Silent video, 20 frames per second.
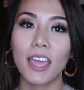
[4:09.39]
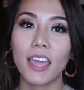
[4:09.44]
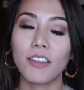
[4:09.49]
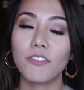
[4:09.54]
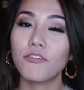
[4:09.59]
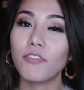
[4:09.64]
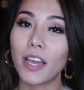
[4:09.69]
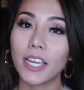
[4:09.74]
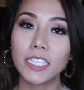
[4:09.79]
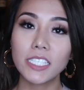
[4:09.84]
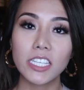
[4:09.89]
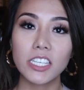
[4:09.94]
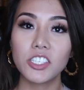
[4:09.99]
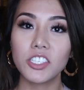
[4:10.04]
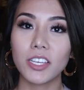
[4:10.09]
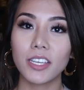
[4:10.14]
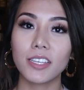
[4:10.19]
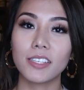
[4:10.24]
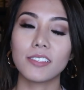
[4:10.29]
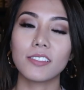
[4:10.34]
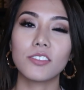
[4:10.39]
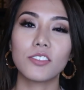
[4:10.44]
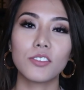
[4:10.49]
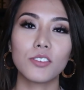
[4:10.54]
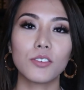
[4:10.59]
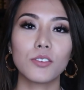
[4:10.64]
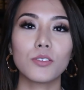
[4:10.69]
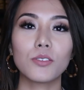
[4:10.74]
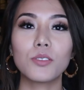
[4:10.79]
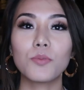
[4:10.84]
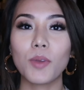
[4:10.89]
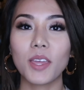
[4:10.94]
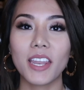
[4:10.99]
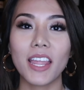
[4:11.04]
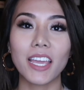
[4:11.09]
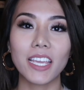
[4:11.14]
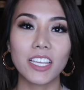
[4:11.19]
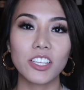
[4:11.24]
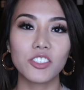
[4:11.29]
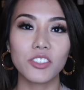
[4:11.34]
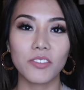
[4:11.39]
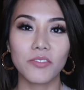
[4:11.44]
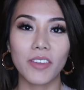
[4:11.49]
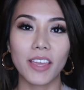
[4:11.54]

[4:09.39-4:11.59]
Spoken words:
and find DJs to spin at each